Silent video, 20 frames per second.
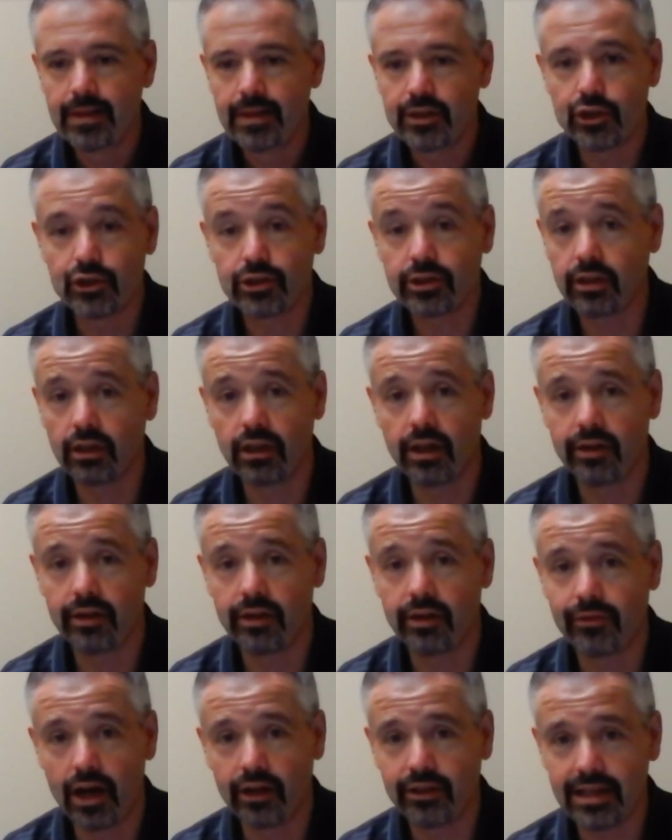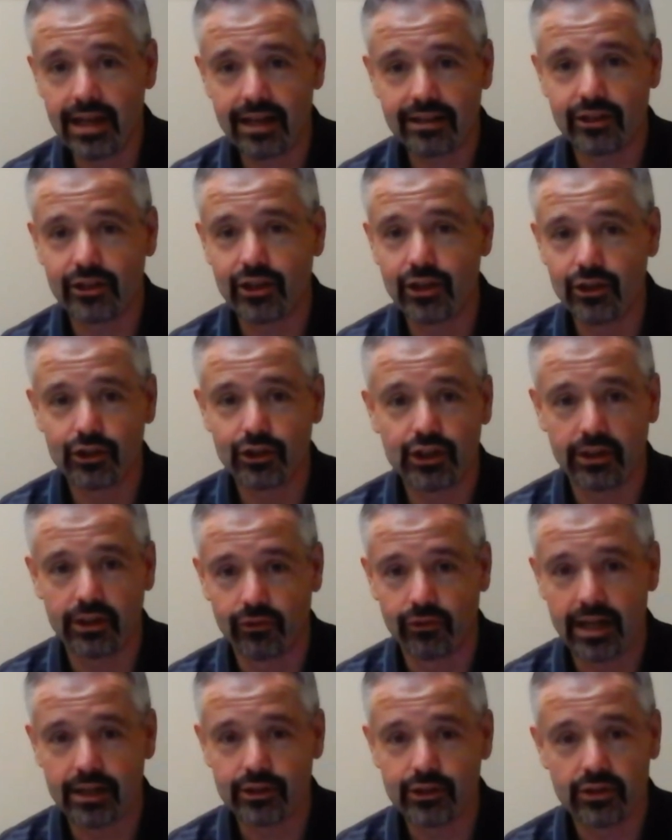You still have all the execution
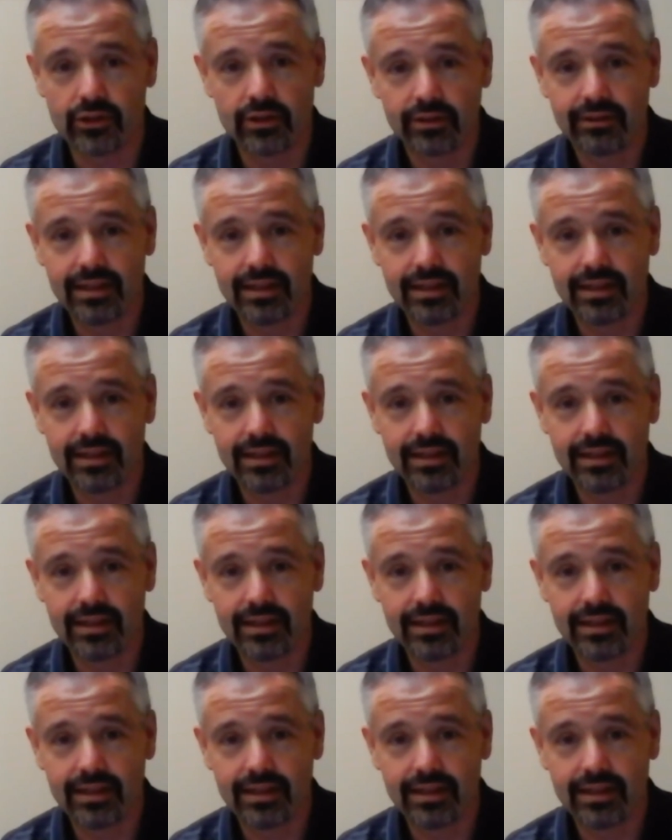risks.